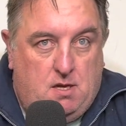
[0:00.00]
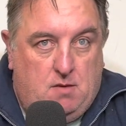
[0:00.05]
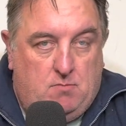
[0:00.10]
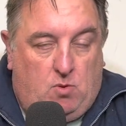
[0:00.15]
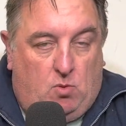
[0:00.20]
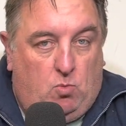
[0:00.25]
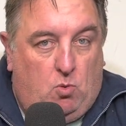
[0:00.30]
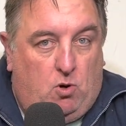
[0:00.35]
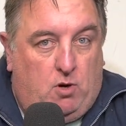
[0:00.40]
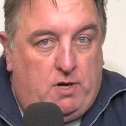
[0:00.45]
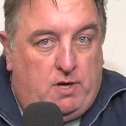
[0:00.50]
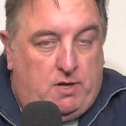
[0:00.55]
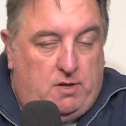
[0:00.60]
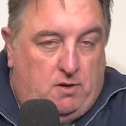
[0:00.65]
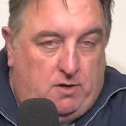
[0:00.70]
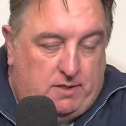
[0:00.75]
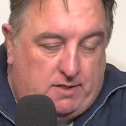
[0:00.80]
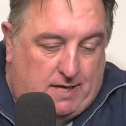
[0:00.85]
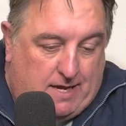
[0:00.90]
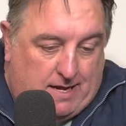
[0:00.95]
But why
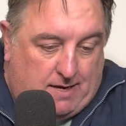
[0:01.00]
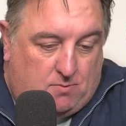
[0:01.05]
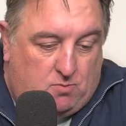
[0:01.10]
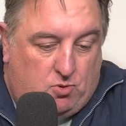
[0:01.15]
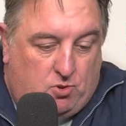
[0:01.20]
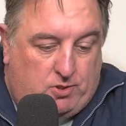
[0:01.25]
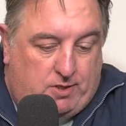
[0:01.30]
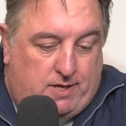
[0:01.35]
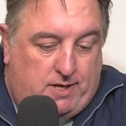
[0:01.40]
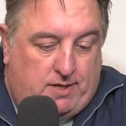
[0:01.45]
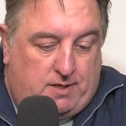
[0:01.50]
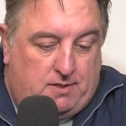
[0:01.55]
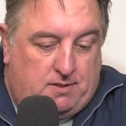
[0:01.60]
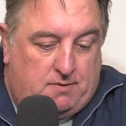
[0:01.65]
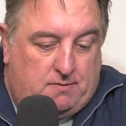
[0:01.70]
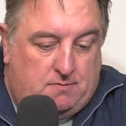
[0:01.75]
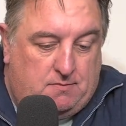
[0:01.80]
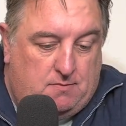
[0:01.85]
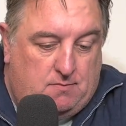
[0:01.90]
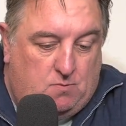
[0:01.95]
I can't work out
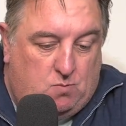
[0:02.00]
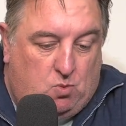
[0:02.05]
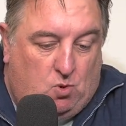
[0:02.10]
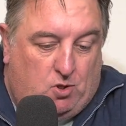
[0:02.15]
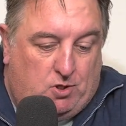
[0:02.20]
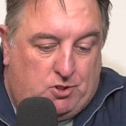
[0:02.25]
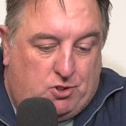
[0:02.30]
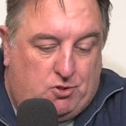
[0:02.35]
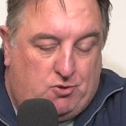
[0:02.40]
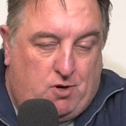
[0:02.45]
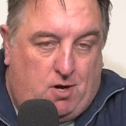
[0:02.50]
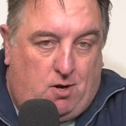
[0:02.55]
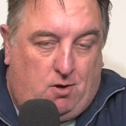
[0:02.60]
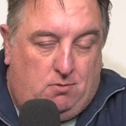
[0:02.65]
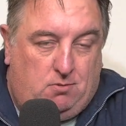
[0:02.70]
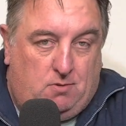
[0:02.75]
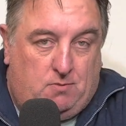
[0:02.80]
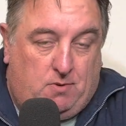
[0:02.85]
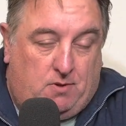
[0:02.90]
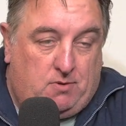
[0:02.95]
is why
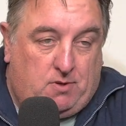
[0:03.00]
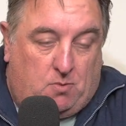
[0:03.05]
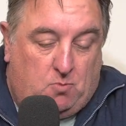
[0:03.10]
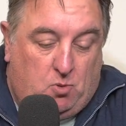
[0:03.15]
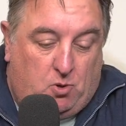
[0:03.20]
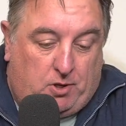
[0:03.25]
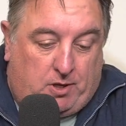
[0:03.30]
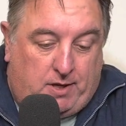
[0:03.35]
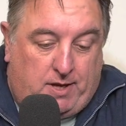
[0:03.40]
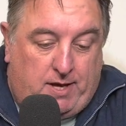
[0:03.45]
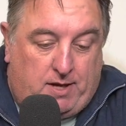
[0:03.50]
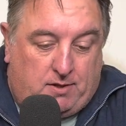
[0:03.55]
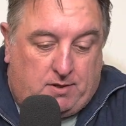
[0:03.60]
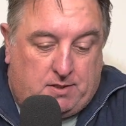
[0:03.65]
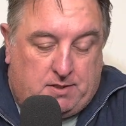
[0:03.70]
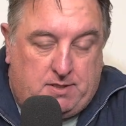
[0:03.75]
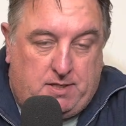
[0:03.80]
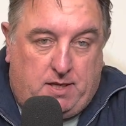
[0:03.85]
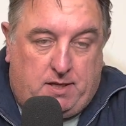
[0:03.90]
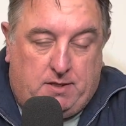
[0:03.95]
Stroll, well, I can work it out, I
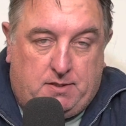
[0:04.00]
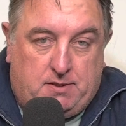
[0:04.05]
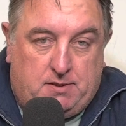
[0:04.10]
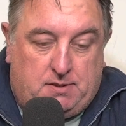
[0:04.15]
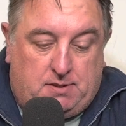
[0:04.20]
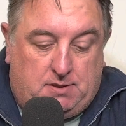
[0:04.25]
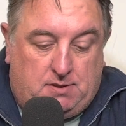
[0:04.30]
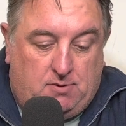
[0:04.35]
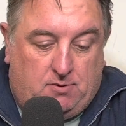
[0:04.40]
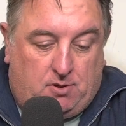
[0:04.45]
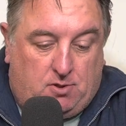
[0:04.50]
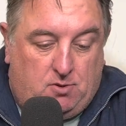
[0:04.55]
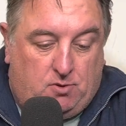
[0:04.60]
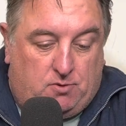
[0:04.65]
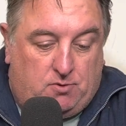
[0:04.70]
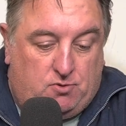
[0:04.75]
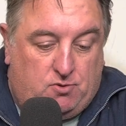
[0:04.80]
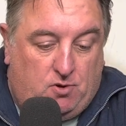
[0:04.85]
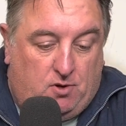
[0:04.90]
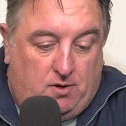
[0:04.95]
can tell you, he's not as good a
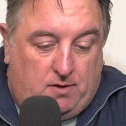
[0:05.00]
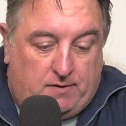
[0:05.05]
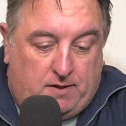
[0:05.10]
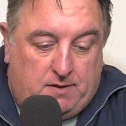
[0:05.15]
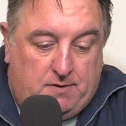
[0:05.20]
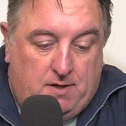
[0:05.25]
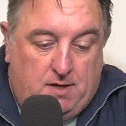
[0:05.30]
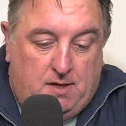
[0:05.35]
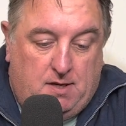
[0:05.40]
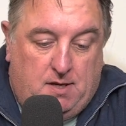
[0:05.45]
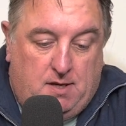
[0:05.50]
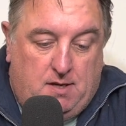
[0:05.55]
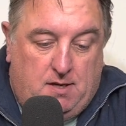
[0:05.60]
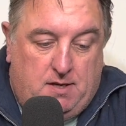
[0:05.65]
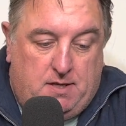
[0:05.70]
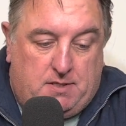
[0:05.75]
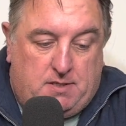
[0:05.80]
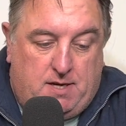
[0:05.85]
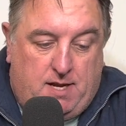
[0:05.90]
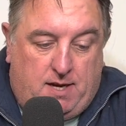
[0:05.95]
driver
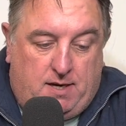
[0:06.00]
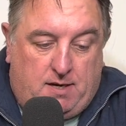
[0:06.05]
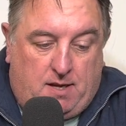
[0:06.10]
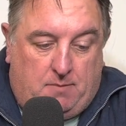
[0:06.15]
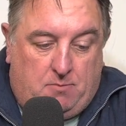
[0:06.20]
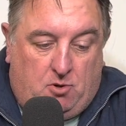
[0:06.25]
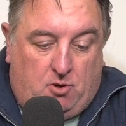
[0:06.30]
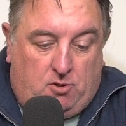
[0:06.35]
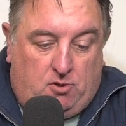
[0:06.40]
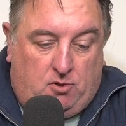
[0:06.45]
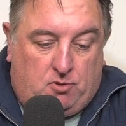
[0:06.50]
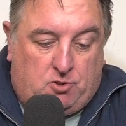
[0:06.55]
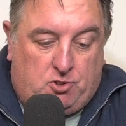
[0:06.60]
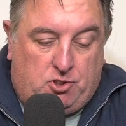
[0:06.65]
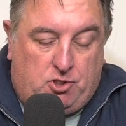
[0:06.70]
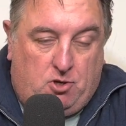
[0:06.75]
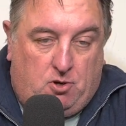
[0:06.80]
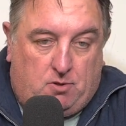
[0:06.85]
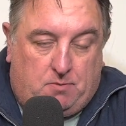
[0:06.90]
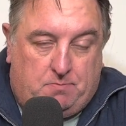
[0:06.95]
as Nando by a long
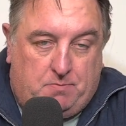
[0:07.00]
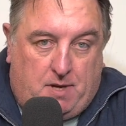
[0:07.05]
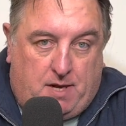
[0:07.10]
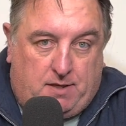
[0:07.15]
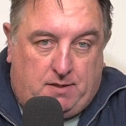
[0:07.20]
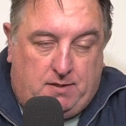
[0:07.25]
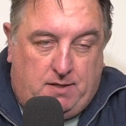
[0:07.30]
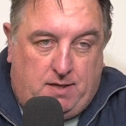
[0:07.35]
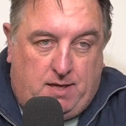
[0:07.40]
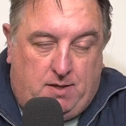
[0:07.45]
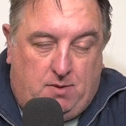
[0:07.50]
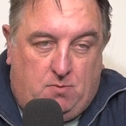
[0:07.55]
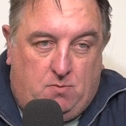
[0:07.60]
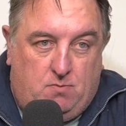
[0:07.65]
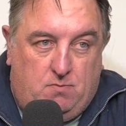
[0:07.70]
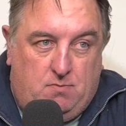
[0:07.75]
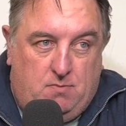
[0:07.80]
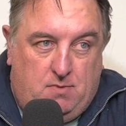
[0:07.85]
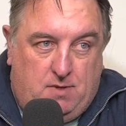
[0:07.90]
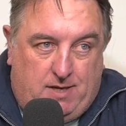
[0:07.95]
shot, but he
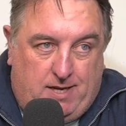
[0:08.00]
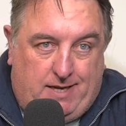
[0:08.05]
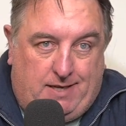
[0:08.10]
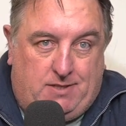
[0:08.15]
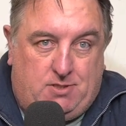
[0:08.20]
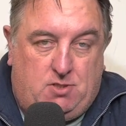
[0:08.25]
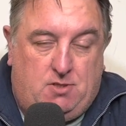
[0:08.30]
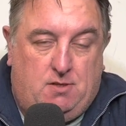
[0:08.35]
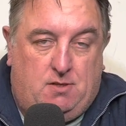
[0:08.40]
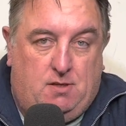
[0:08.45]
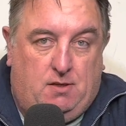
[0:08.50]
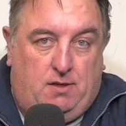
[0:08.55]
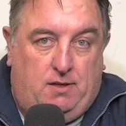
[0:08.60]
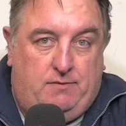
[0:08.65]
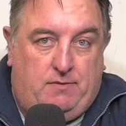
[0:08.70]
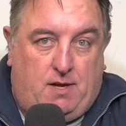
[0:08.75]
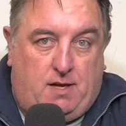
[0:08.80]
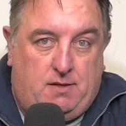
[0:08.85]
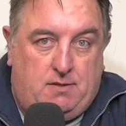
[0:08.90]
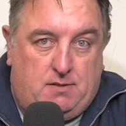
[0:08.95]
needs to
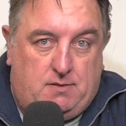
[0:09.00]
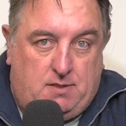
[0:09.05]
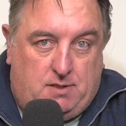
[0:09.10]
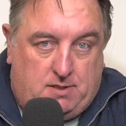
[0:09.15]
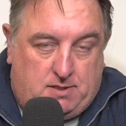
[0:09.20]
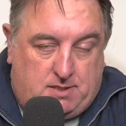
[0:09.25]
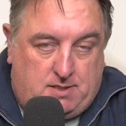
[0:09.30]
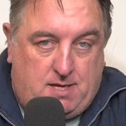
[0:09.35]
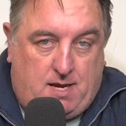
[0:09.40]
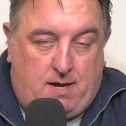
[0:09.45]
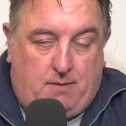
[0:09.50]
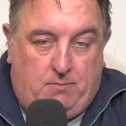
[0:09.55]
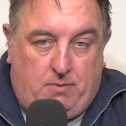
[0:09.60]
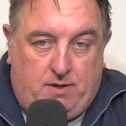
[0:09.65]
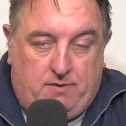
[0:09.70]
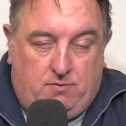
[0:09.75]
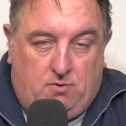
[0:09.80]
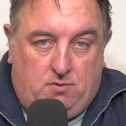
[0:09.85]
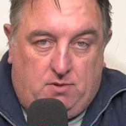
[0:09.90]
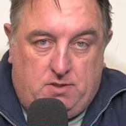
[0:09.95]
deliver to the same
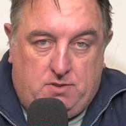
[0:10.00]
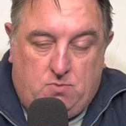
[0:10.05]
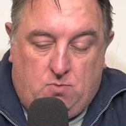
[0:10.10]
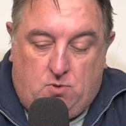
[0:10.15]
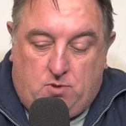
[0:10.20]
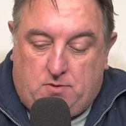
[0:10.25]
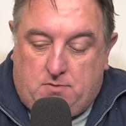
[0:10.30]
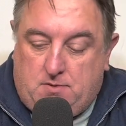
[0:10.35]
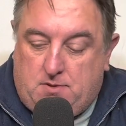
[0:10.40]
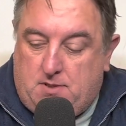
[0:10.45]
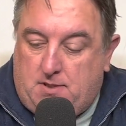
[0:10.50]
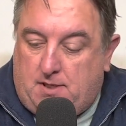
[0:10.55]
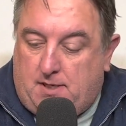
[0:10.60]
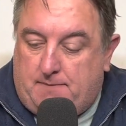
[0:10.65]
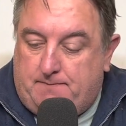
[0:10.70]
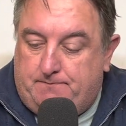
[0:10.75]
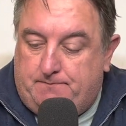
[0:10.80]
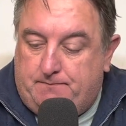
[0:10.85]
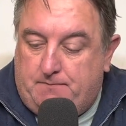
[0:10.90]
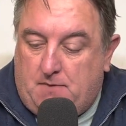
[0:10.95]
level as what
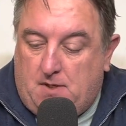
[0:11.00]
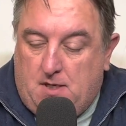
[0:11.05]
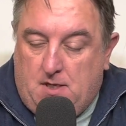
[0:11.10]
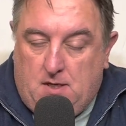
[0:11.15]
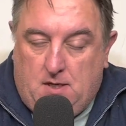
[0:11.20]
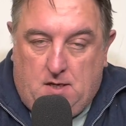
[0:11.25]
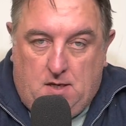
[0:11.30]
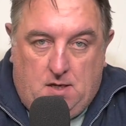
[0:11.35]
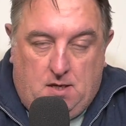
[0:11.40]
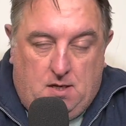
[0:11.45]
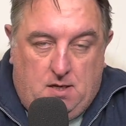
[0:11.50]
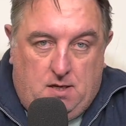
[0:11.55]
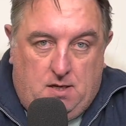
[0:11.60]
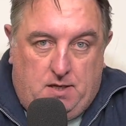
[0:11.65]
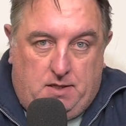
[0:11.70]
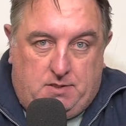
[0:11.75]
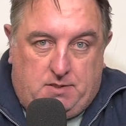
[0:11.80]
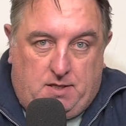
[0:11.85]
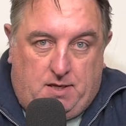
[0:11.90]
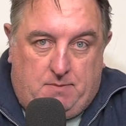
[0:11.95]

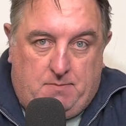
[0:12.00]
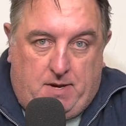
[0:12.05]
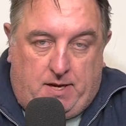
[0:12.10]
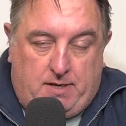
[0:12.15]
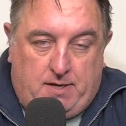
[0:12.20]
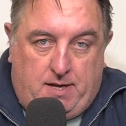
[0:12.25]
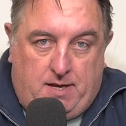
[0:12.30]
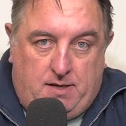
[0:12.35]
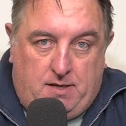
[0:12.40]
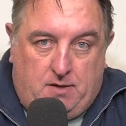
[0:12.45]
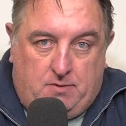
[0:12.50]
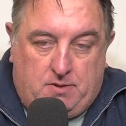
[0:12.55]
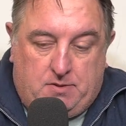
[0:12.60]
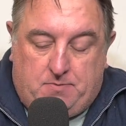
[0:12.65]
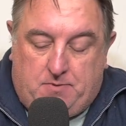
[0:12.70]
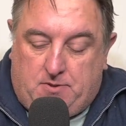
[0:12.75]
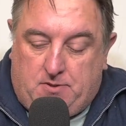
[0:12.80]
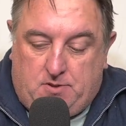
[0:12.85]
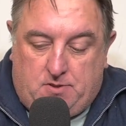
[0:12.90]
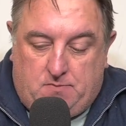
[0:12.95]
his teammate Nando is,
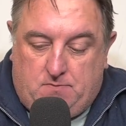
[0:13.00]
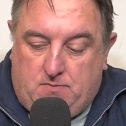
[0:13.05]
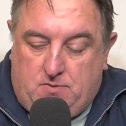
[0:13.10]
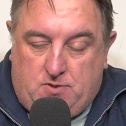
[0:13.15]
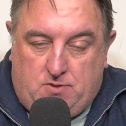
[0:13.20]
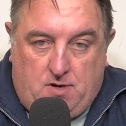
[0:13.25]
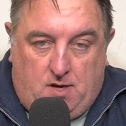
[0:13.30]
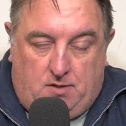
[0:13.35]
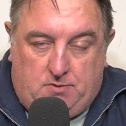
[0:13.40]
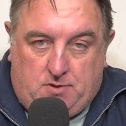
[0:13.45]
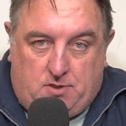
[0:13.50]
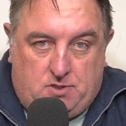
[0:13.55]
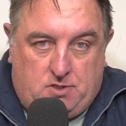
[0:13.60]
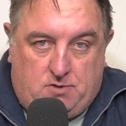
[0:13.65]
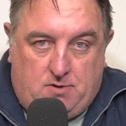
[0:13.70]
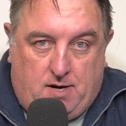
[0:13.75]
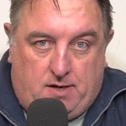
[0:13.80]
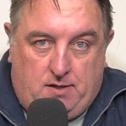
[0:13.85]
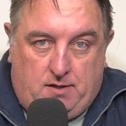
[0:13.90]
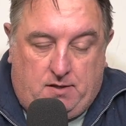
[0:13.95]
because Stroll's just
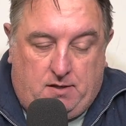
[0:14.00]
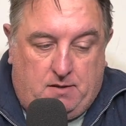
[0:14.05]
struggling.